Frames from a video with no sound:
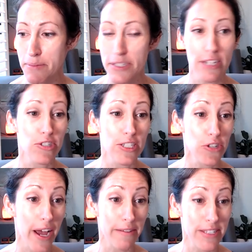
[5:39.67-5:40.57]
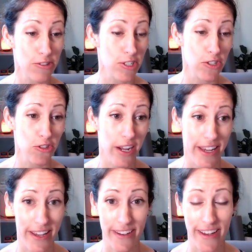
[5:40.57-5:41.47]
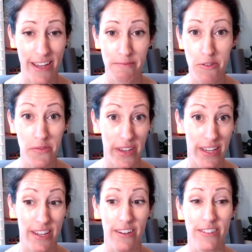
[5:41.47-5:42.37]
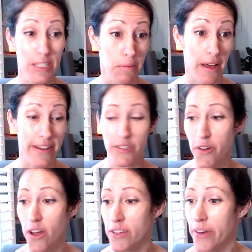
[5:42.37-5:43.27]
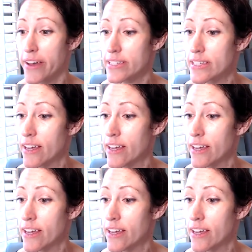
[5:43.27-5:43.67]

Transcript: So she drives. She's trucking and moving supplies for all of us.